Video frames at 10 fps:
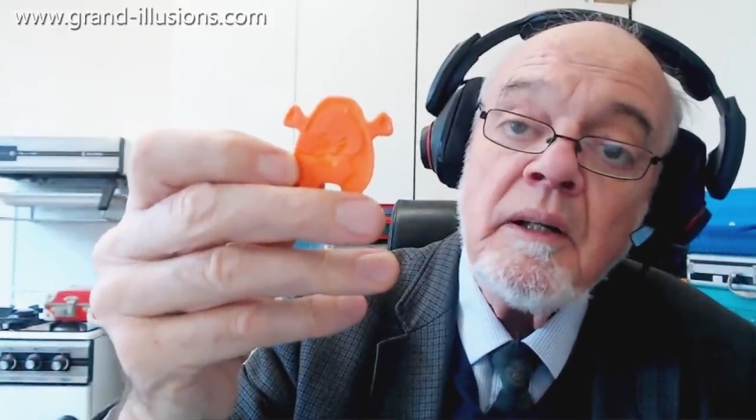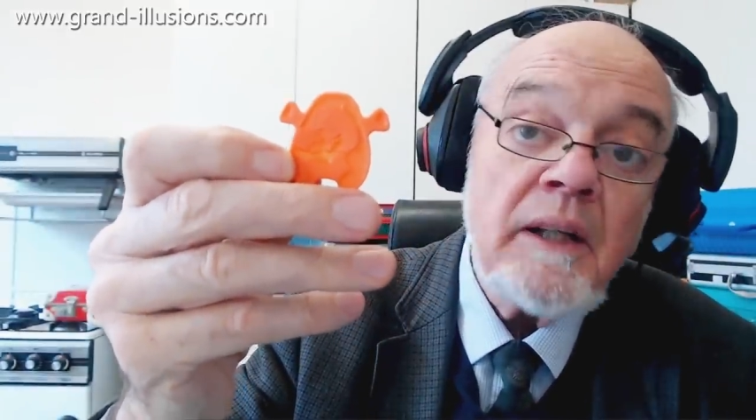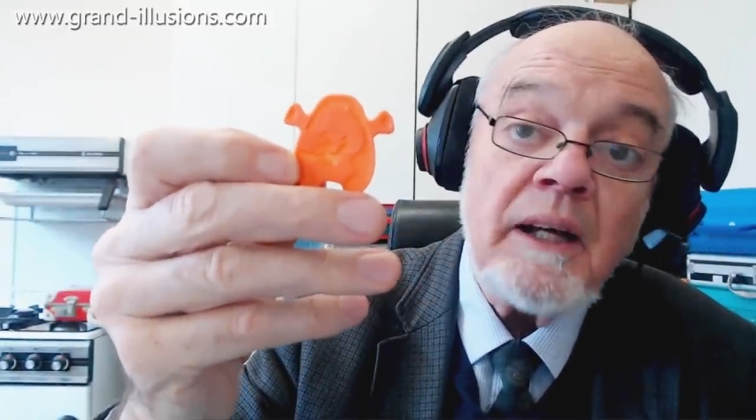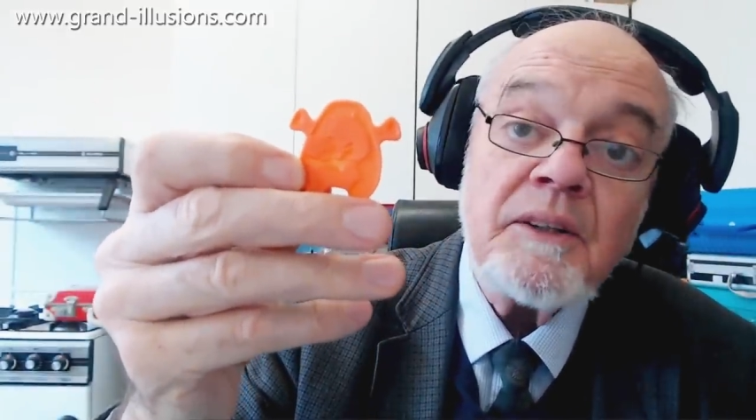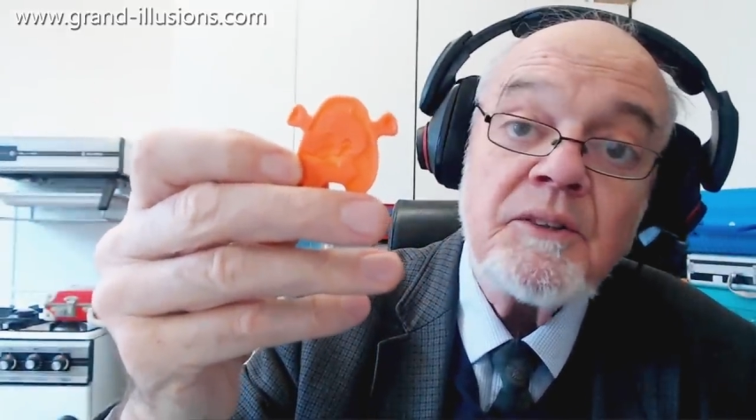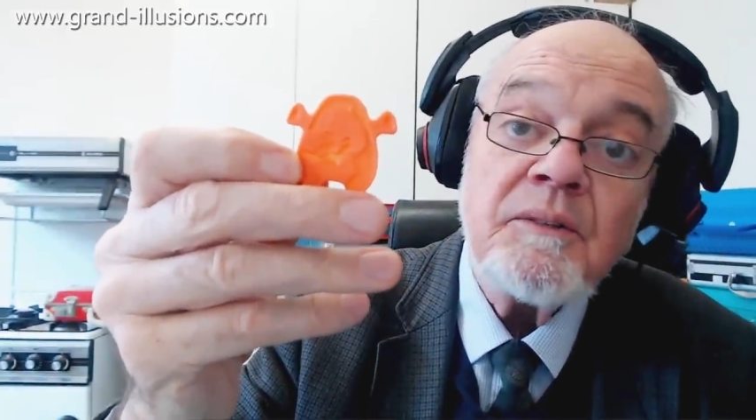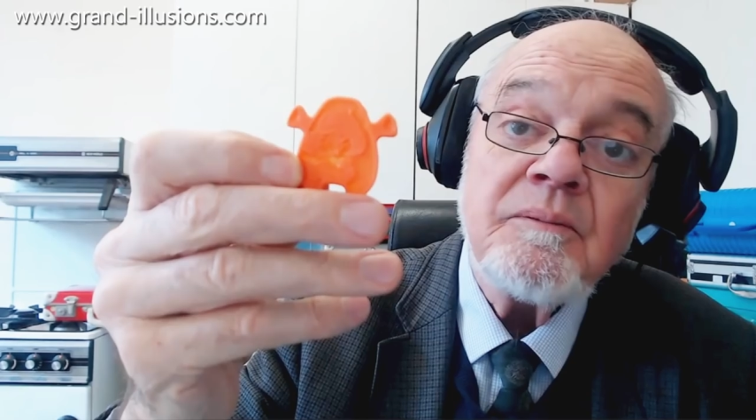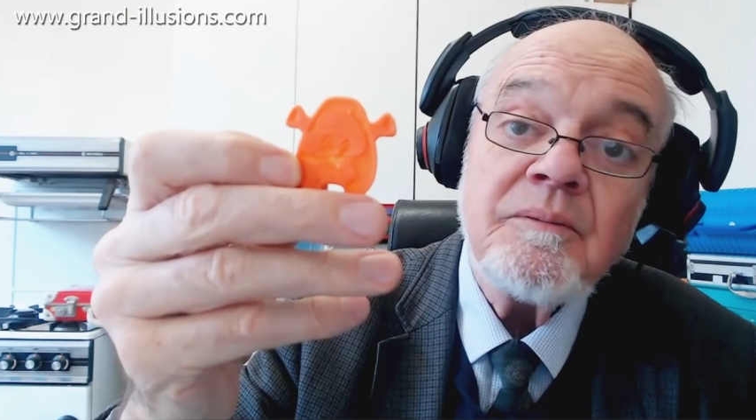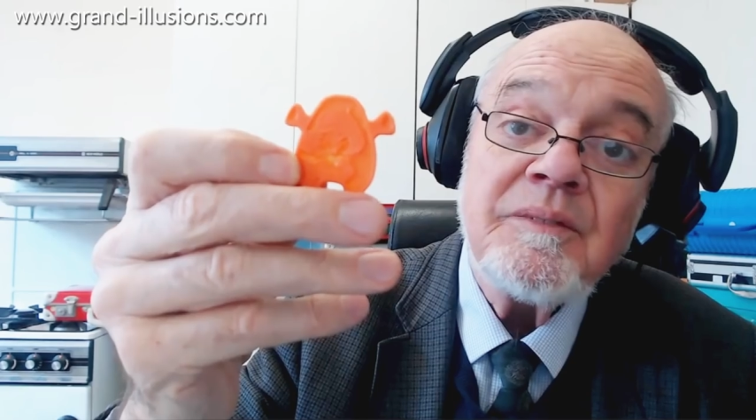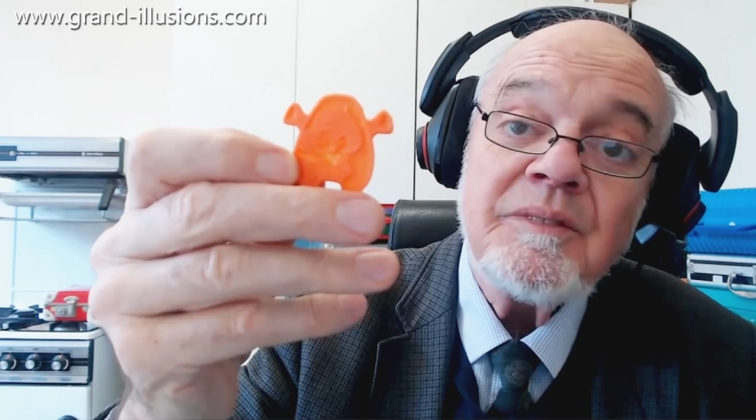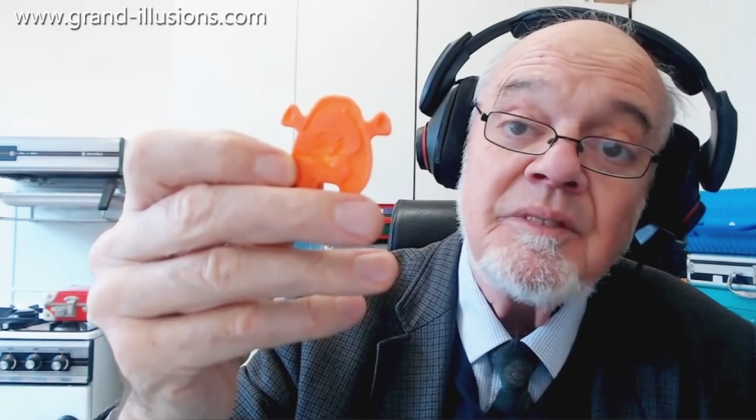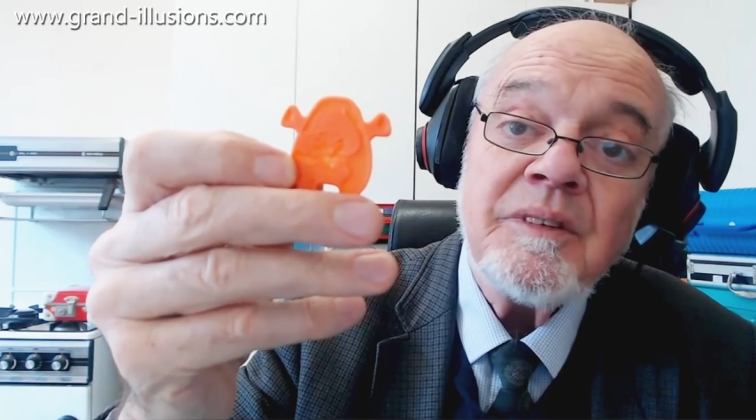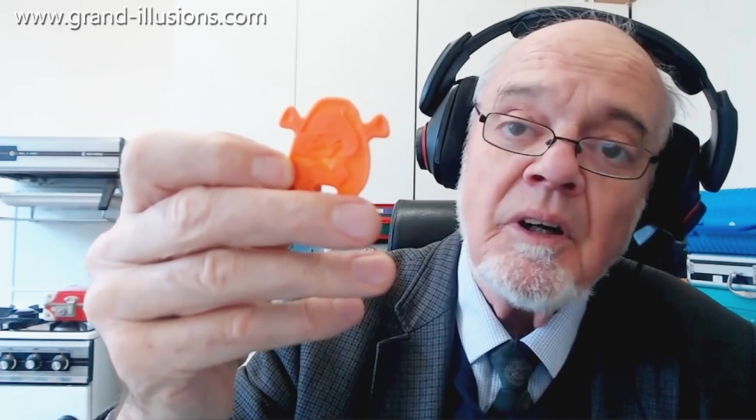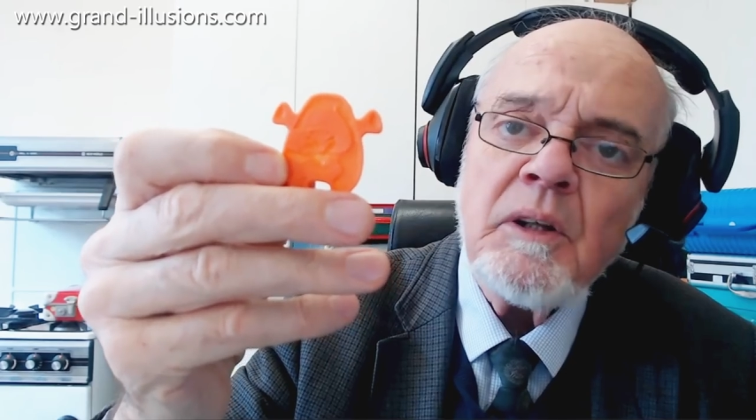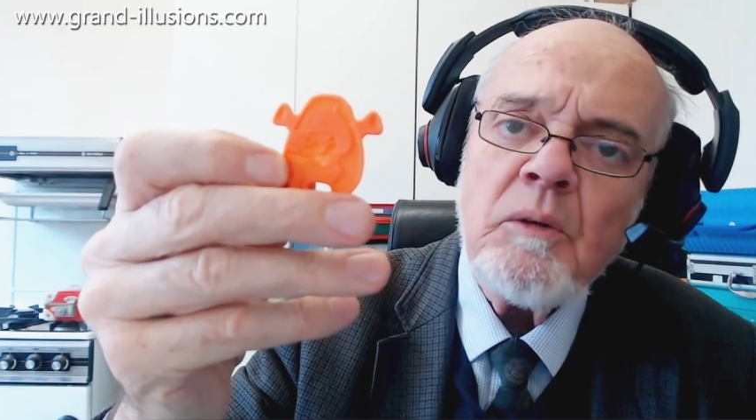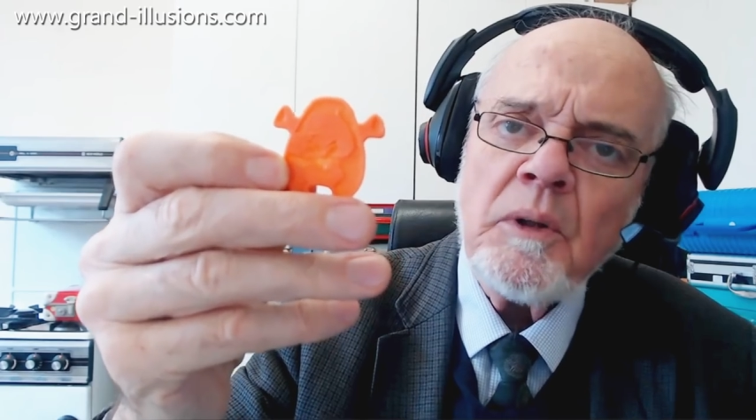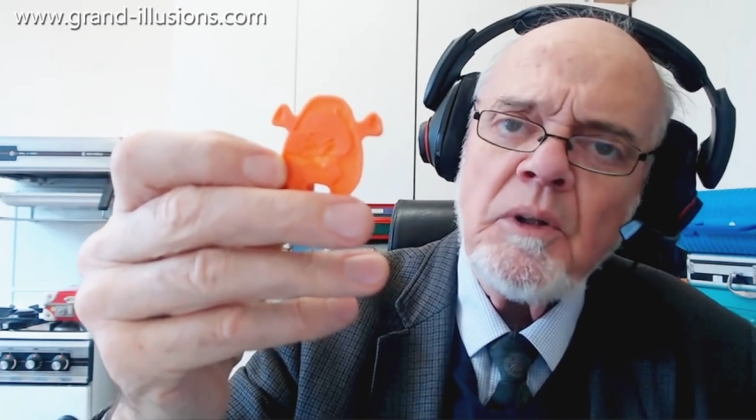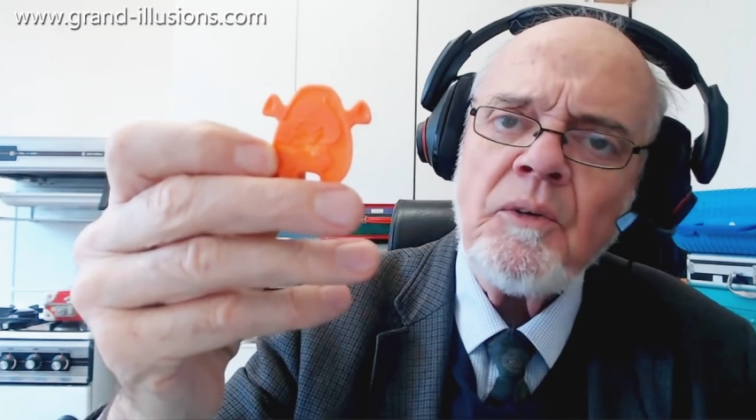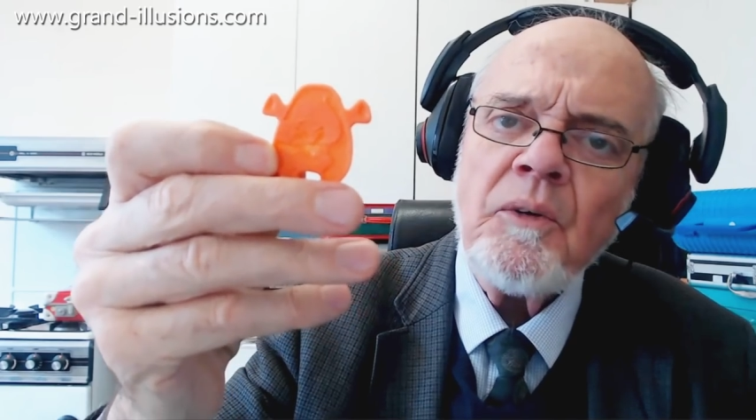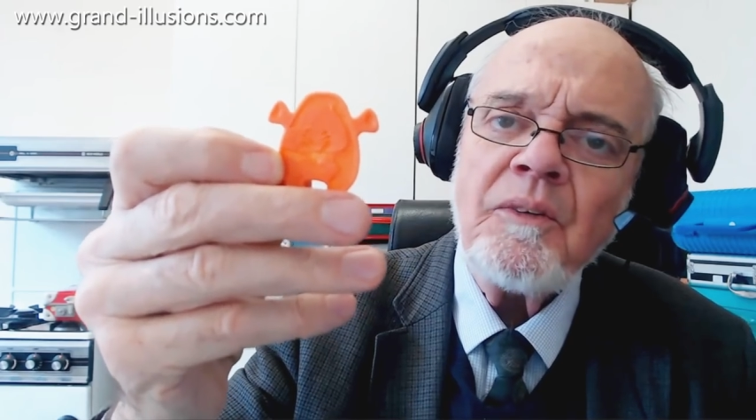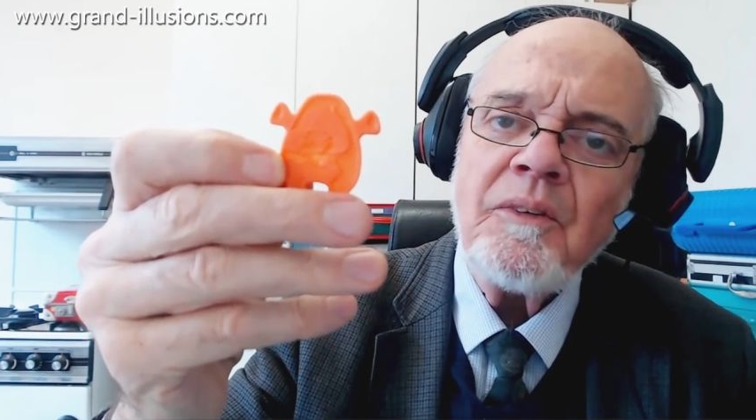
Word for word: light. I think wonderful.